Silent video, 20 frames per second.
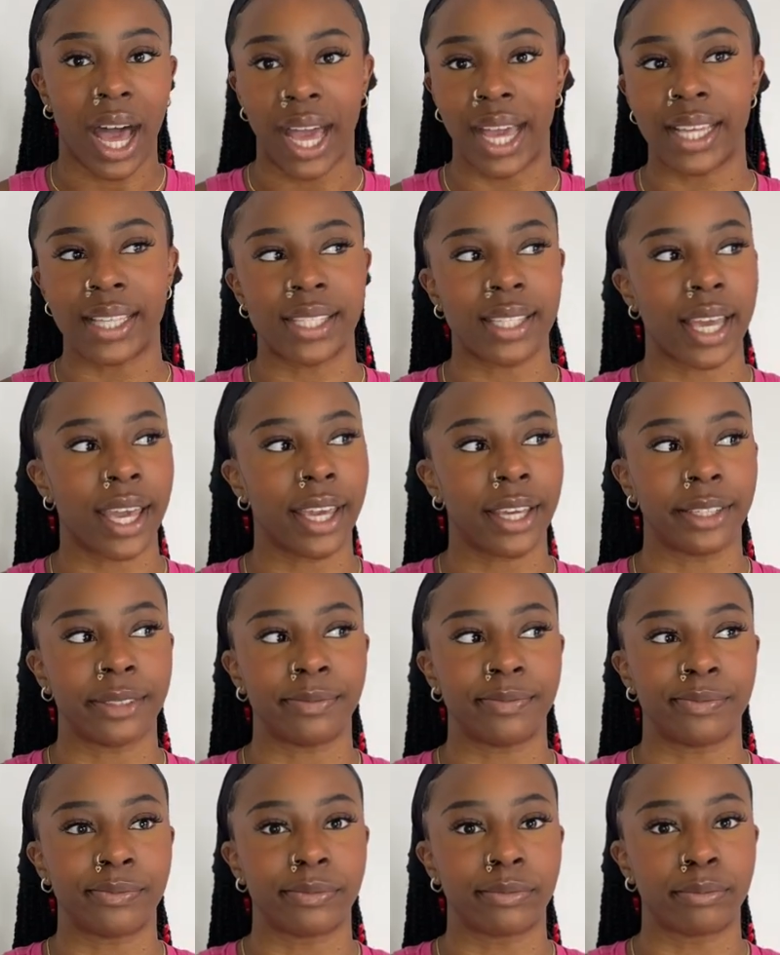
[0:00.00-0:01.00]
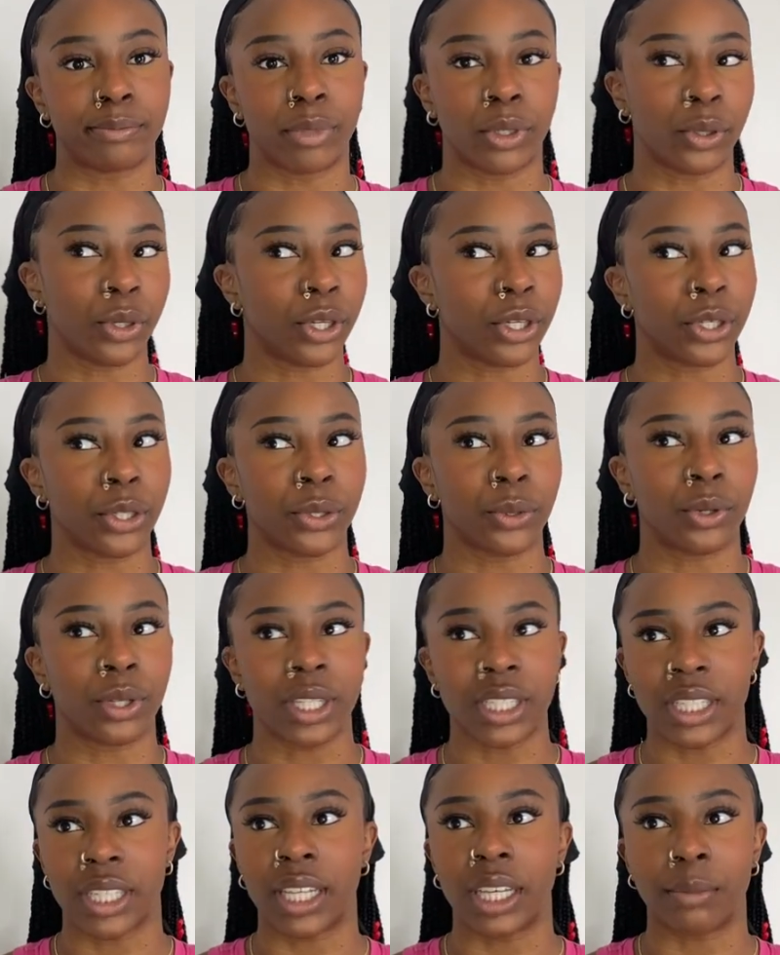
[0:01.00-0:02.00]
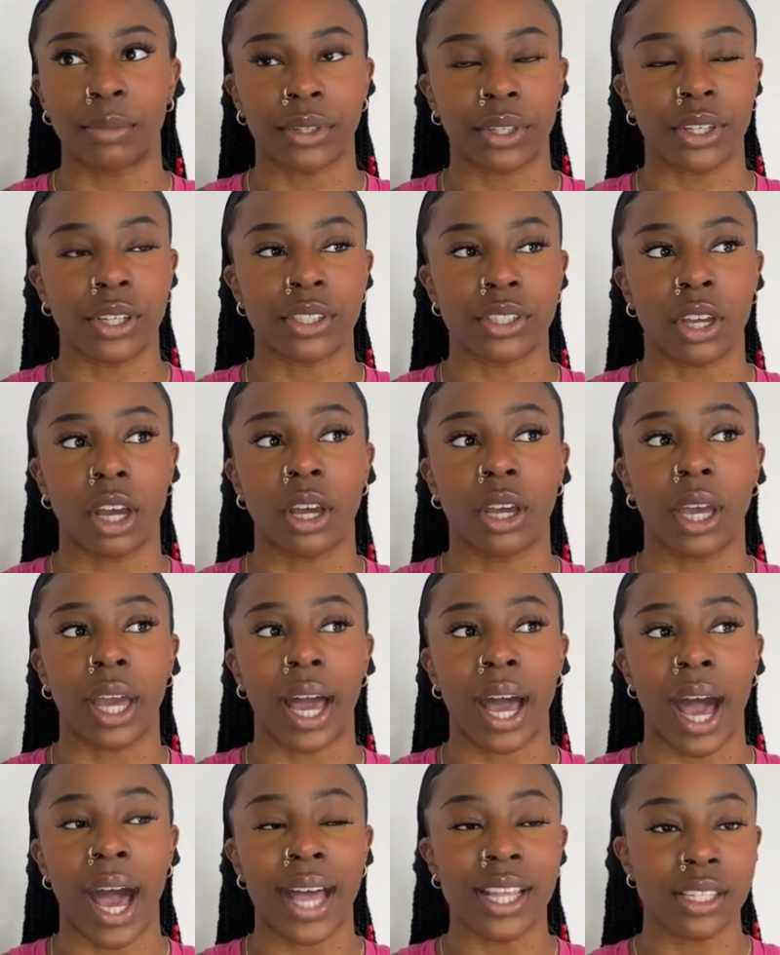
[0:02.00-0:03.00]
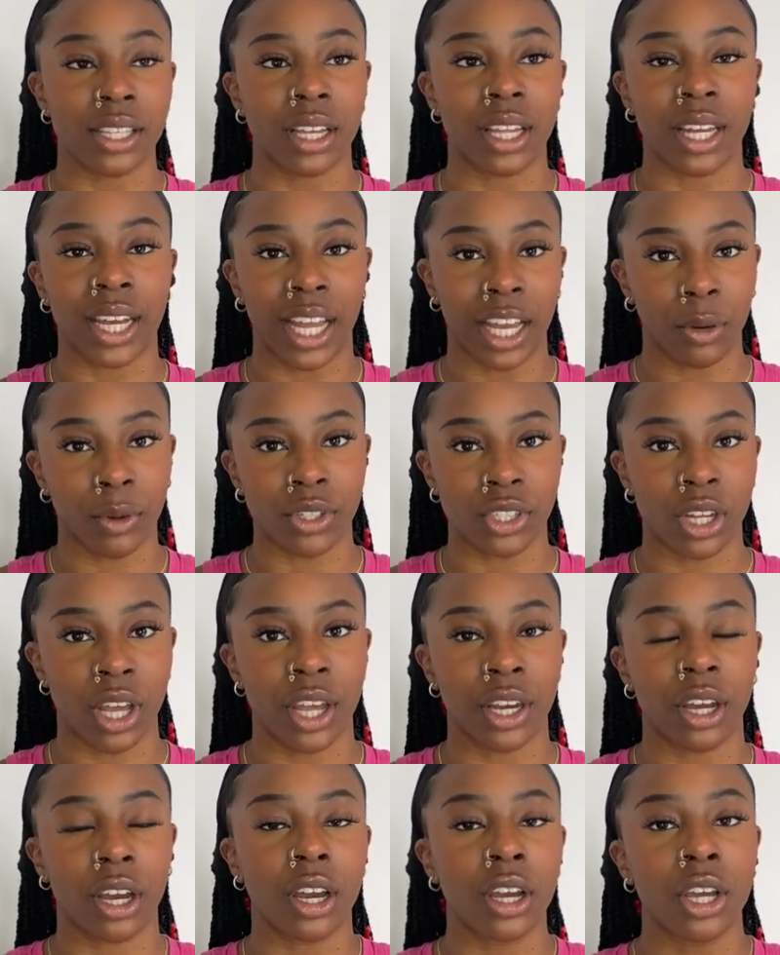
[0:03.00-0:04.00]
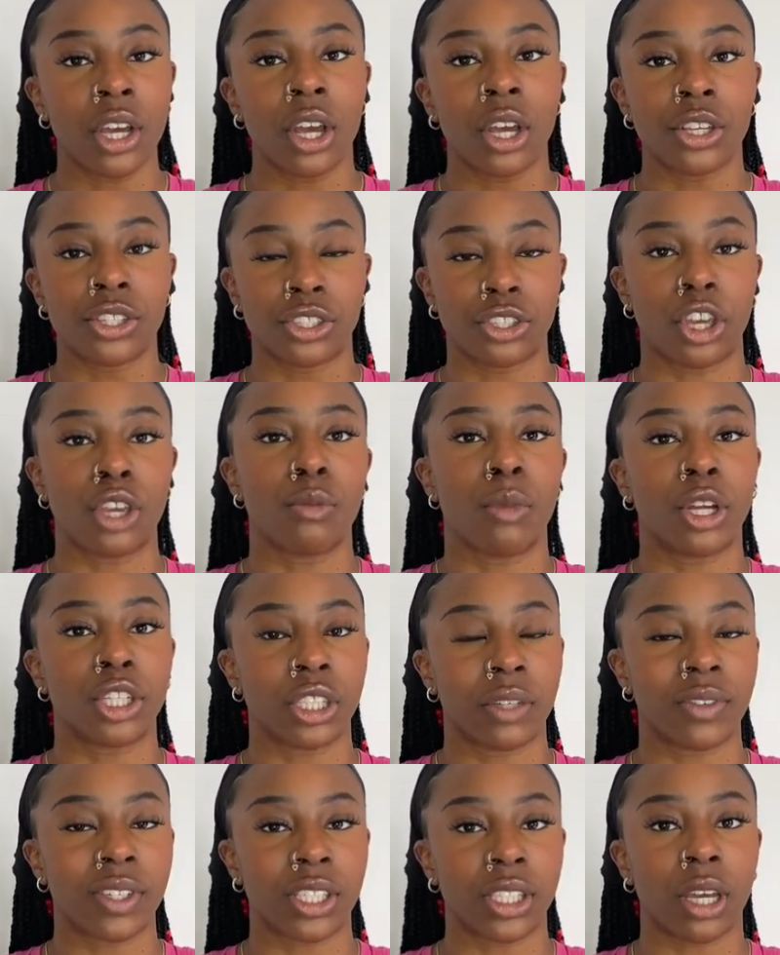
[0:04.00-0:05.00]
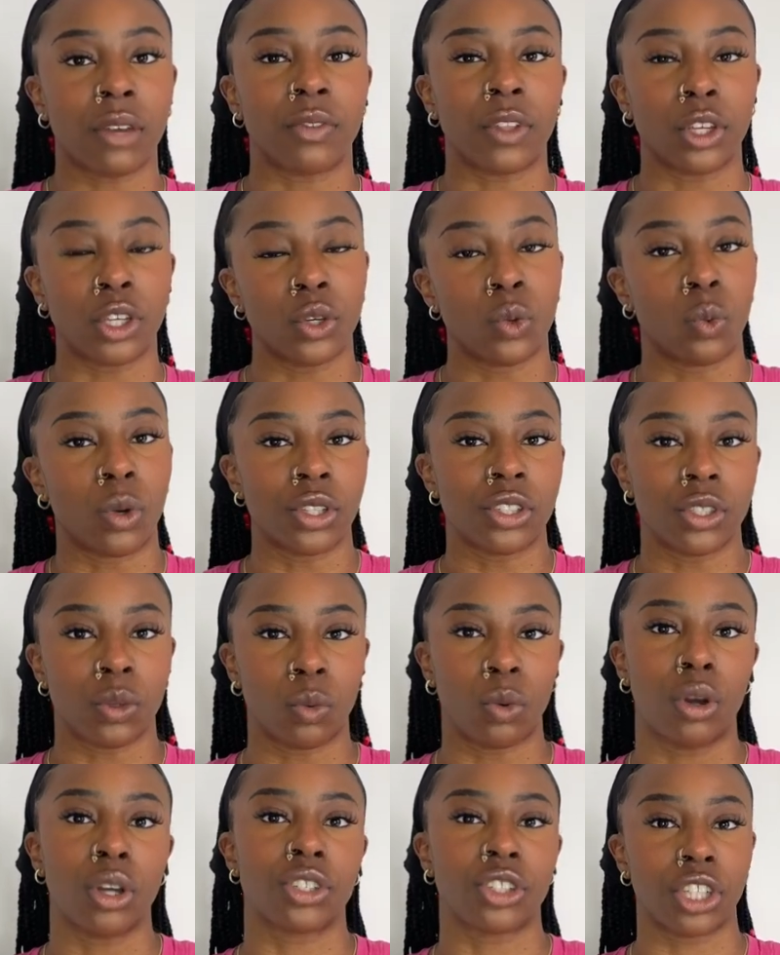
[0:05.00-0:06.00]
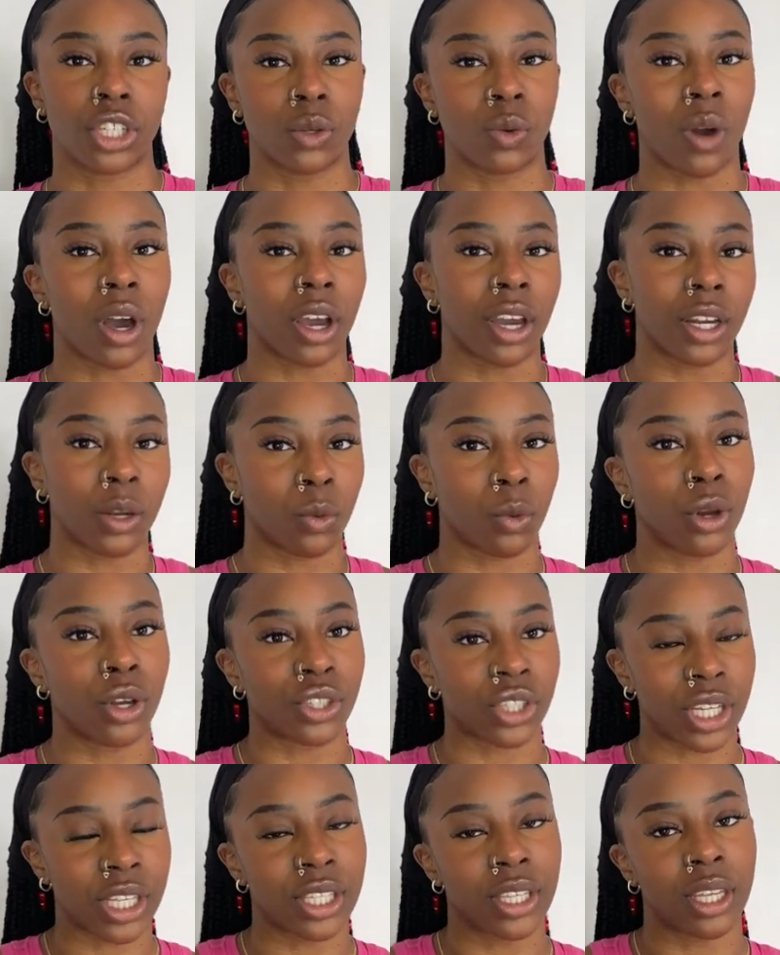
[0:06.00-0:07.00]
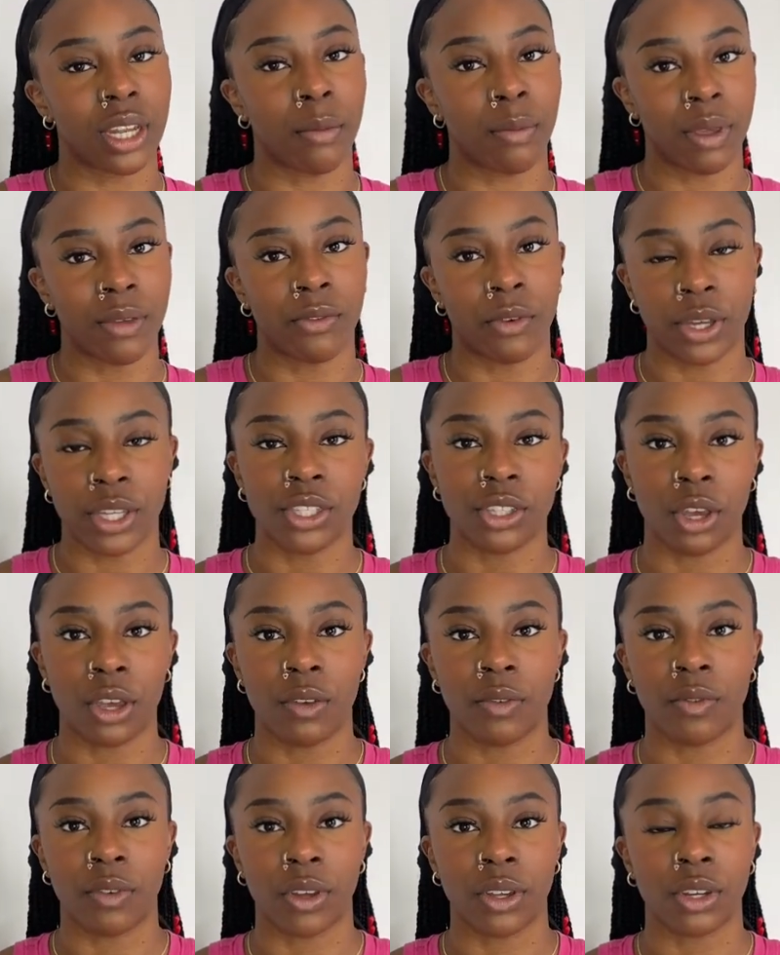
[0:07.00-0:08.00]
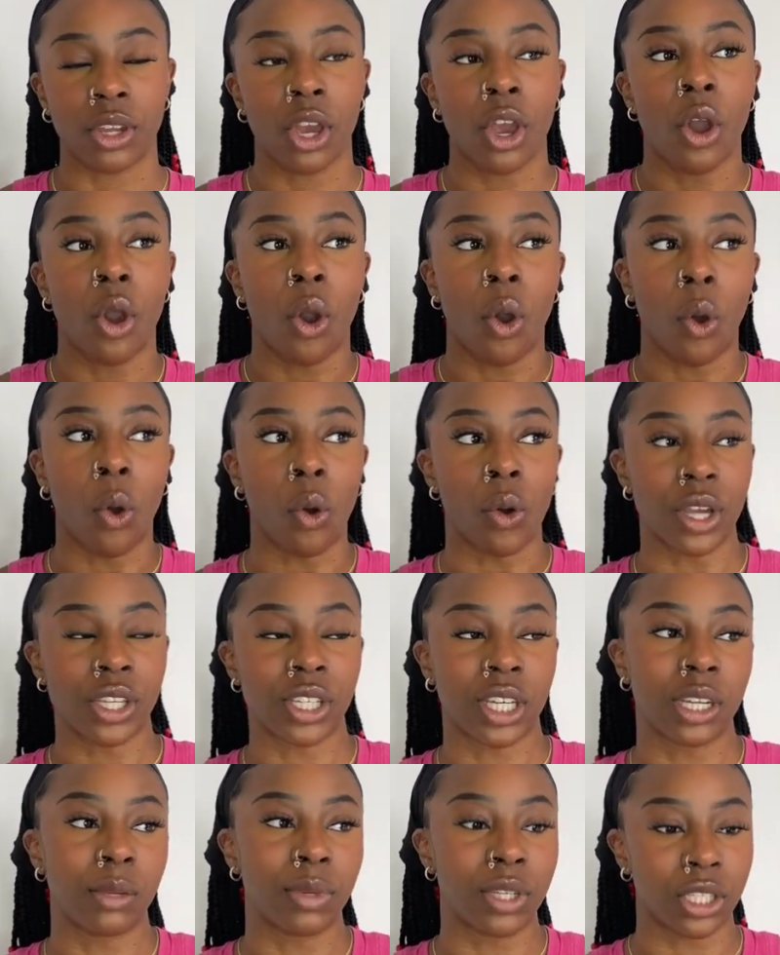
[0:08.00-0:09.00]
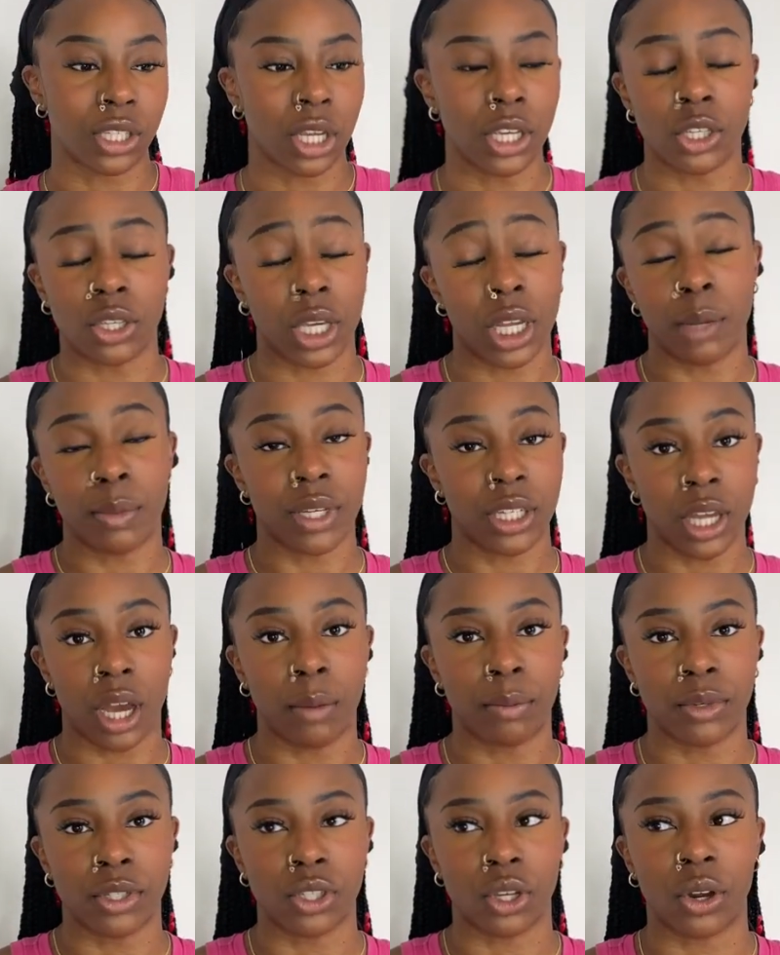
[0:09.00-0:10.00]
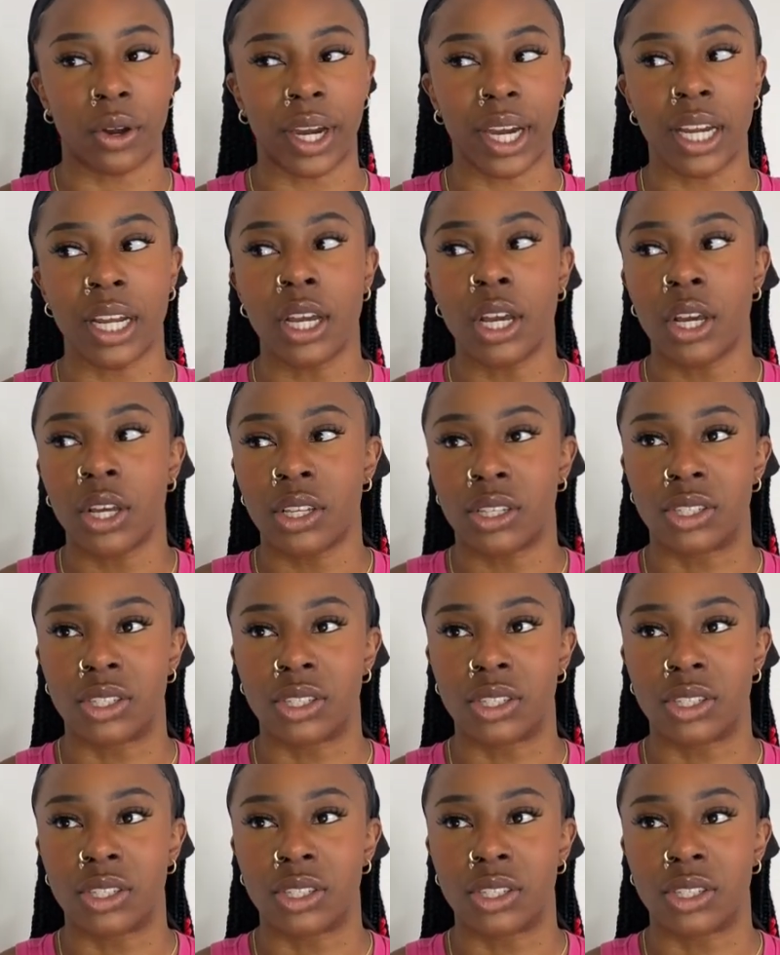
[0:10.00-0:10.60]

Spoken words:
I say boohoo, honestly, because as a language learner, so much of the stuff that you want to watch and you are going to watch is going to be voiceovered, or it's going to be dubbed. Sorry.